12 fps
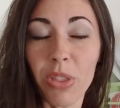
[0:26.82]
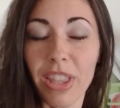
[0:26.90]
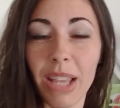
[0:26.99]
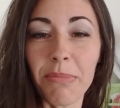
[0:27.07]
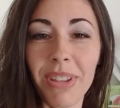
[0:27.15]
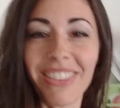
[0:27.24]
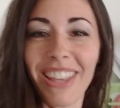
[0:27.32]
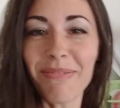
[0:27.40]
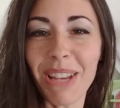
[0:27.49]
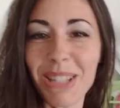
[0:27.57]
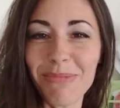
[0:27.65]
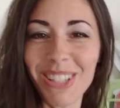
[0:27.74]
thing, but that
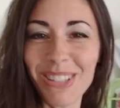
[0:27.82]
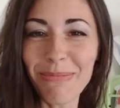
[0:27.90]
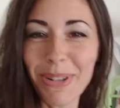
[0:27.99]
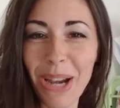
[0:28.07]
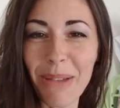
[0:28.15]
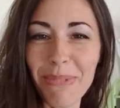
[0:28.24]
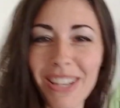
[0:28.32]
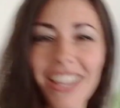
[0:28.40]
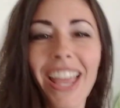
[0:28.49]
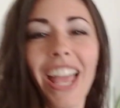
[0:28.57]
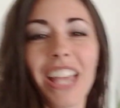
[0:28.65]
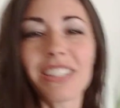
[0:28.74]
makes me super happy,
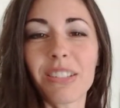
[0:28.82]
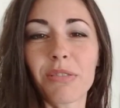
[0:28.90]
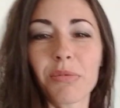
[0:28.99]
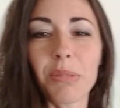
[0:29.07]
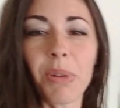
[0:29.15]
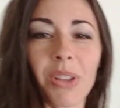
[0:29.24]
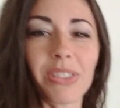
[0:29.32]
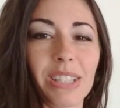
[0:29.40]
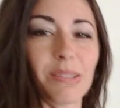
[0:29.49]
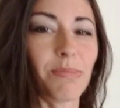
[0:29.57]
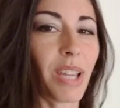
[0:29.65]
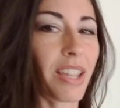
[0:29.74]
is that when we bought
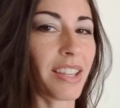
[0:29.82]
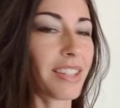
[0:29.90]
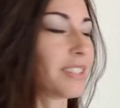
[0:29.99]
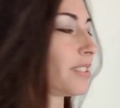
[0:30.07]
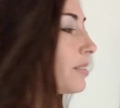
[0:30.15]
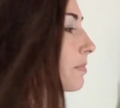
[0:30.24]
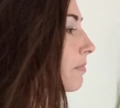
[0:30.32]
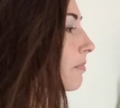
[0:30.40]
these beds,